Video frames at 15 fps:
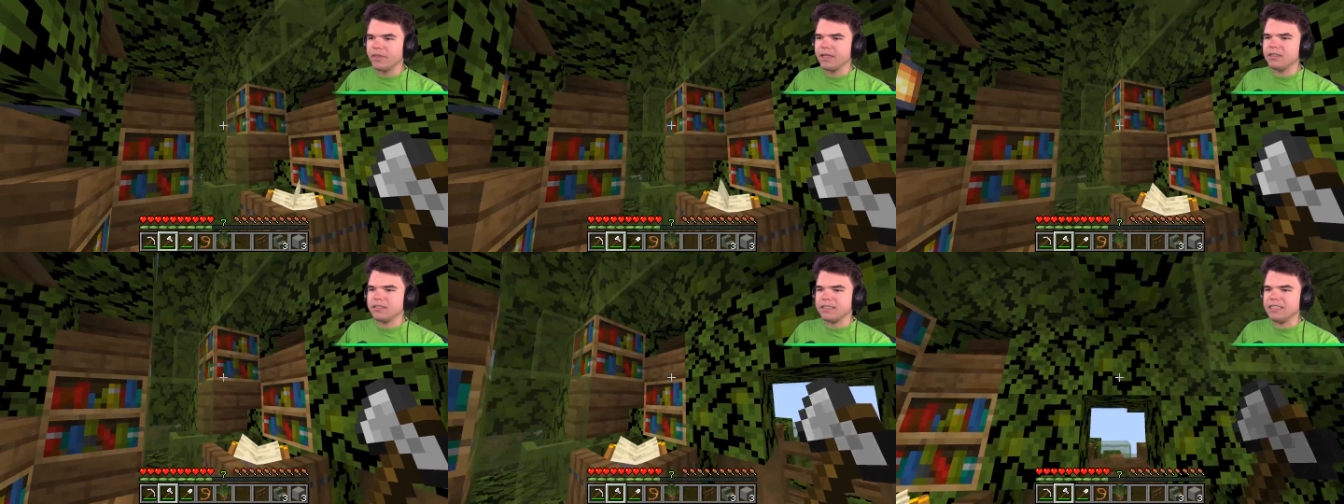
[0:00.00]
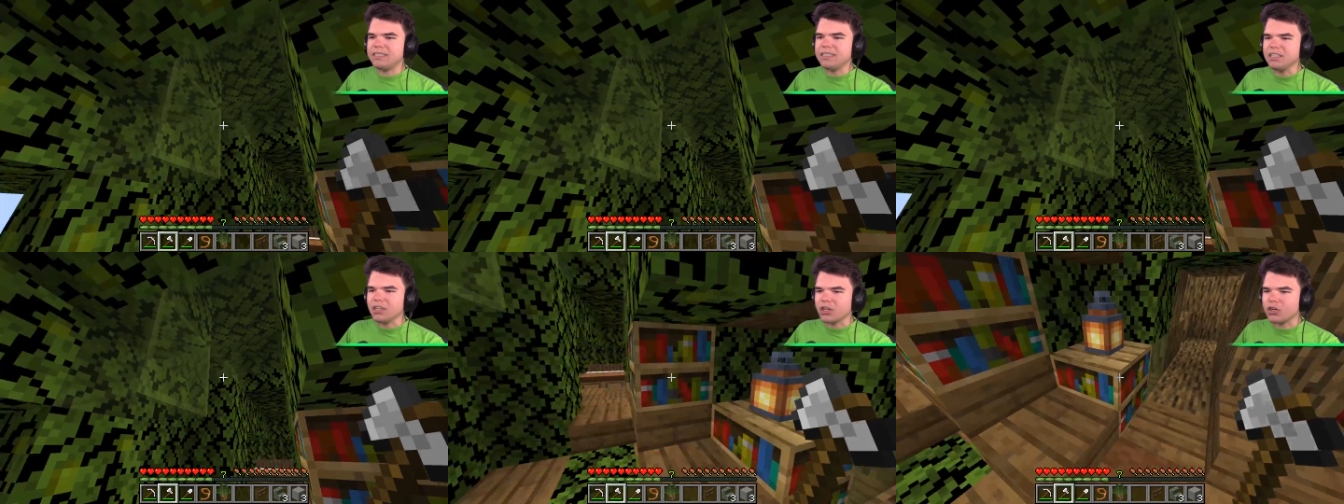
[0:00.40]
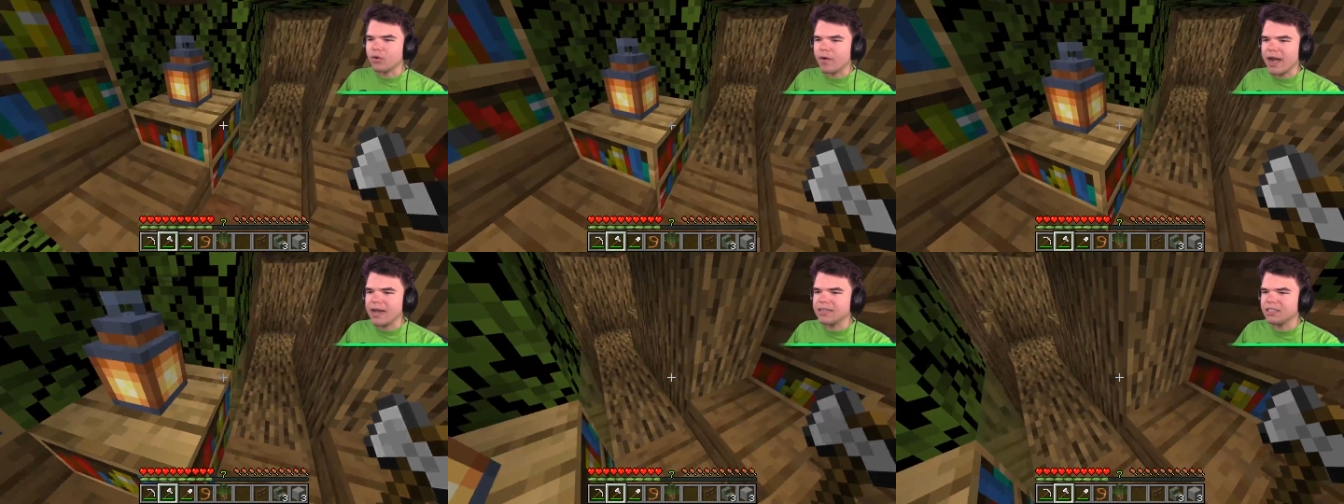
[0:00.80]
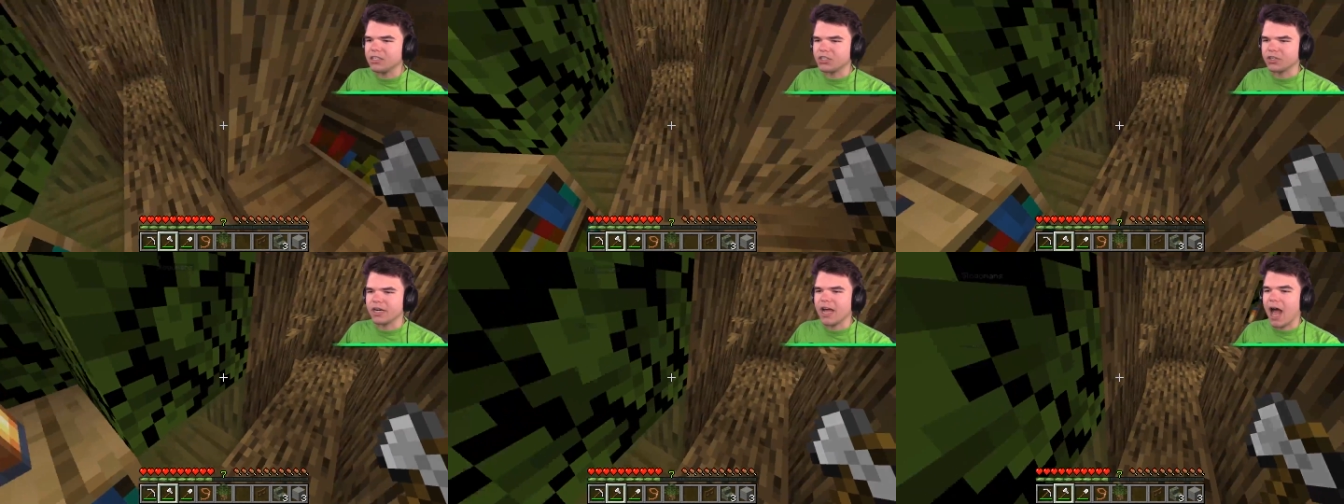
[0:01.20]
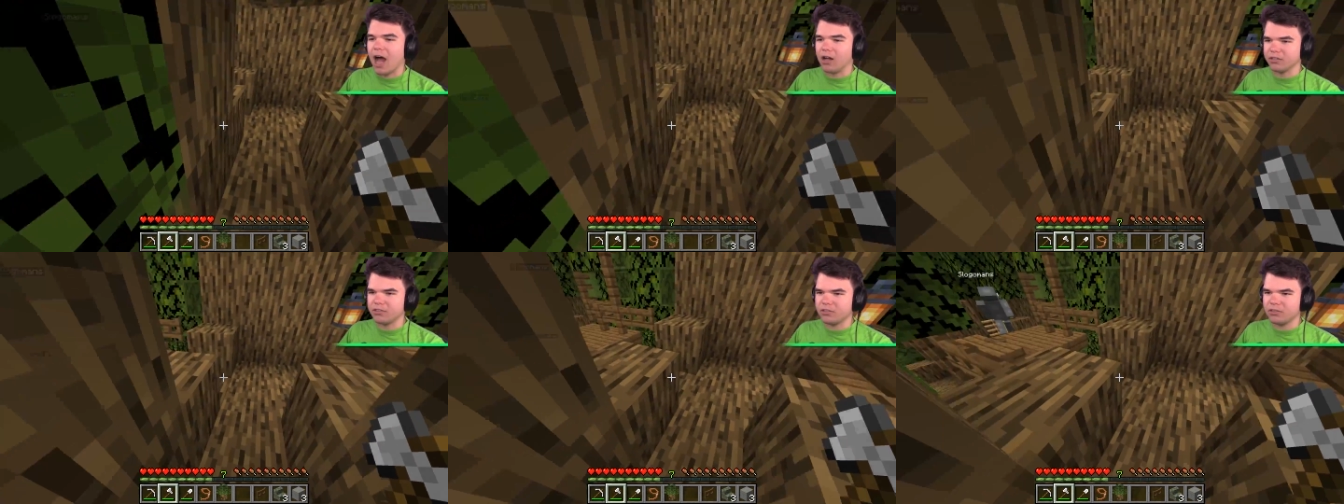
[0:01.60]
Th yeah, this is a definitely. crazy
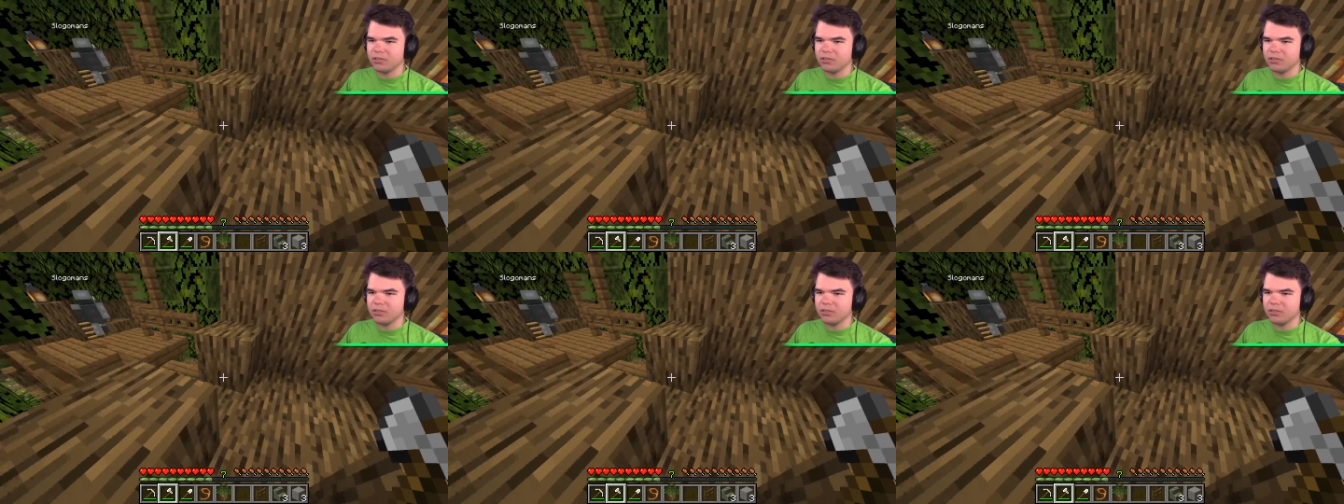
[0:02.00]
treehouse.